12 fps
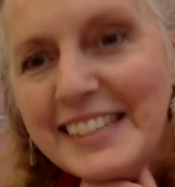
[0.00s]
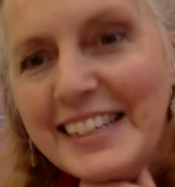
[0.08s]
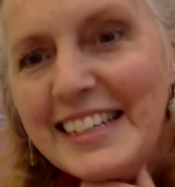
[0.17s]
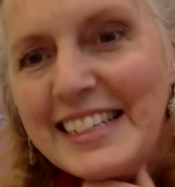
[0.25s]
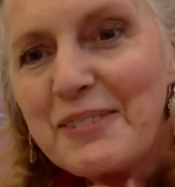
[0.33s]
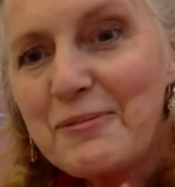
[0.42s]

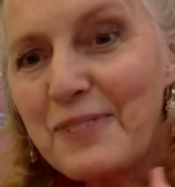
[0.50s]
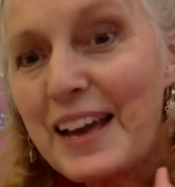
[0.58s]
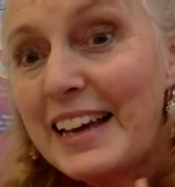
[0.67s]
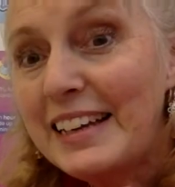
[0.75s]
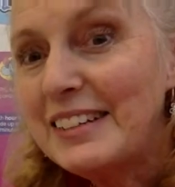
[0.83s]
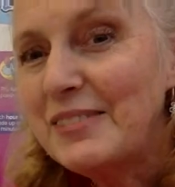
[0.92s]
It's a
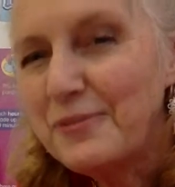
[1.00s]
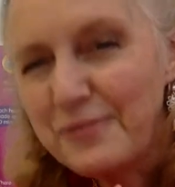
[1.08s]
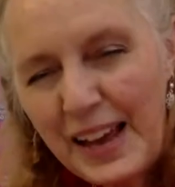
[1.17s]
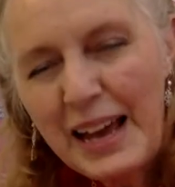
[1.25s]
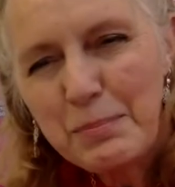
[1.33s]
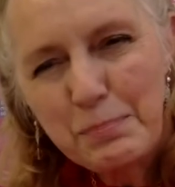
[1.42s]

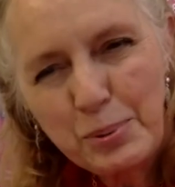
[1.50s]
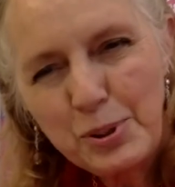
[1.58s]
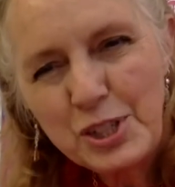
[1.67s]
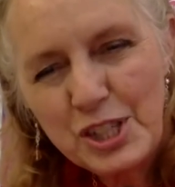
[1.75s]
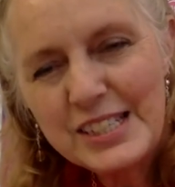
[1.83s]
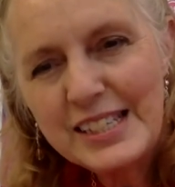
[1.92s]
fat
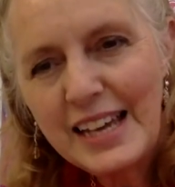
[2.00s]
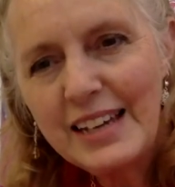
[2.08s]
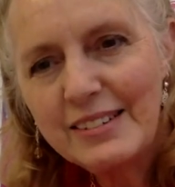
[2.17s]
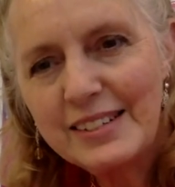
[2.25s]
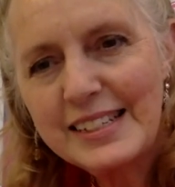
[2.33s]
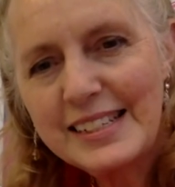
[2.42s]
push
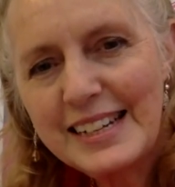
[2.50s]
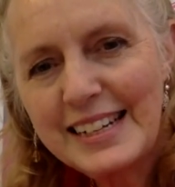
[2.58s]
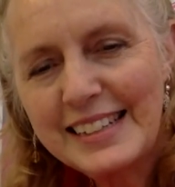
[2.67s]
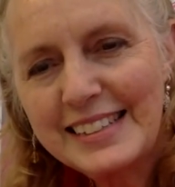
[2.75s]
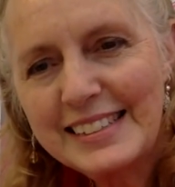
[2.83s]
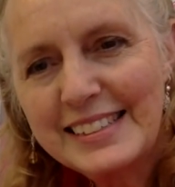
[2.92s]
sound, isn't it?